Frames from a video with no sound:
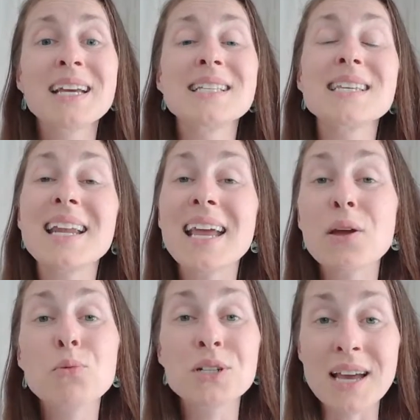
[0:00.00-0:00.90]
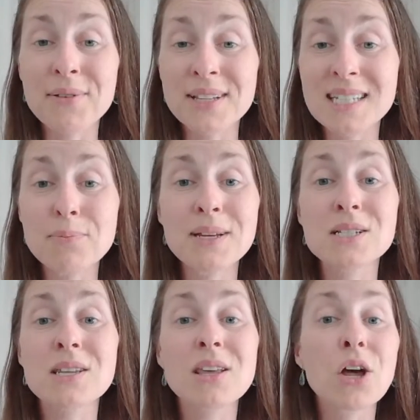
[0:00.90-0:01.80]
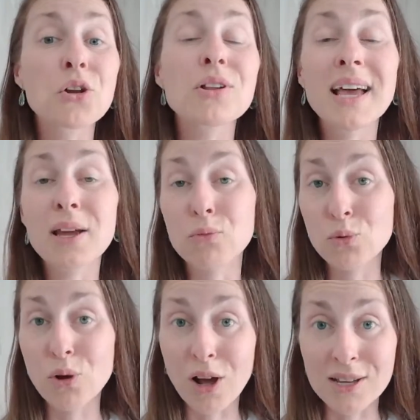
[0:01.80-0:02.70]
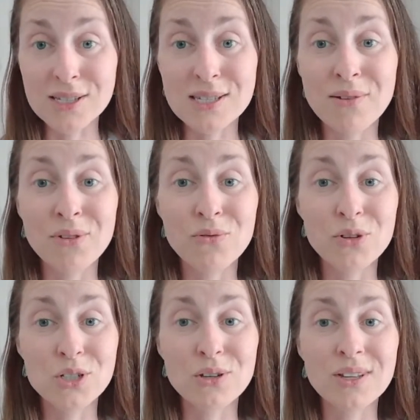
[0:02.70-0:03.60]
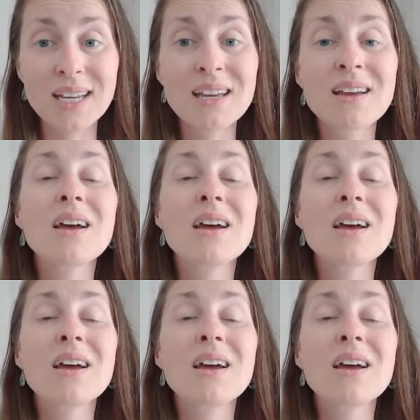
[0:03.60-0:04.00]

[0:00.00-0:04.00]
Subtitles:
Today, we're diving deep into the underlying root causes of infertility,